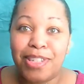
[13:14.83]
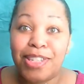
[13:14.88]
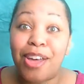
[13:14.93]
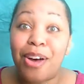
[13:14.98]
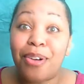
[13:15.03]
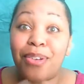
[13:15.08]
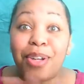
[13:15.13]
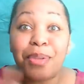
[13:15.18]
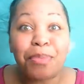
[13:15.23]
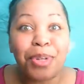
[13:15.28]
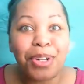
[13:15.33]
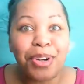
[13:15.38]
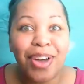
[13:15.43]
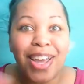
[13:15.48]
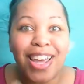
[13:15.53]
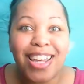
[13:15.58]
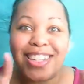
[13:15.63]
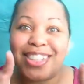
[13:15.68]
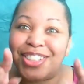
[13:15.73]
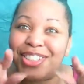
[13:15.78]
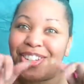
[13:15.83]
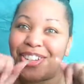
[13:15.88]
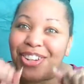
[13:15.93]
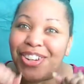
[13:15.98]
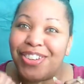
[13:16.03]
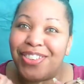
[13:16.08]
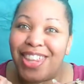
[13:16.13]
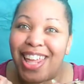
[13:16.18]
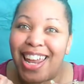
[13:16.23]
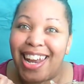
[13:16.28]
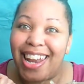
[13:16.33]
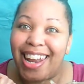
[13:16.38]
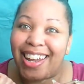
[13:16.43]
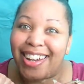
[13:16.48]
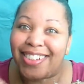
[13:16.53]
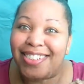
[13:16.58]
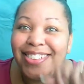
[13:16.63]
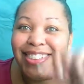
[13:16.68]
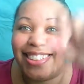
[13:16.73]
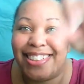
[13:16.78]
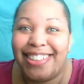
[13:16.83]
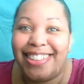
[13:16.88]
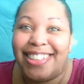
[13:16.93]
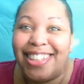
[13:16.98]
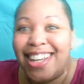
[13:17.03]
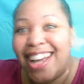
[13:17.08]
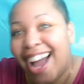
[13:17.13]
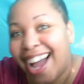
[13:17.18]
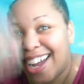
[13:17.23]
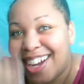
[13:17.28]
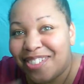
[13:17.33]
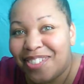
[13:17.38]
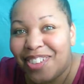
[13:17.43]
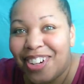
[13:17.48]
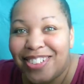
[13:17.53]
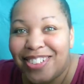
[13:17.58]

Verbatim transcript: So let me go ahead and show you that now. Come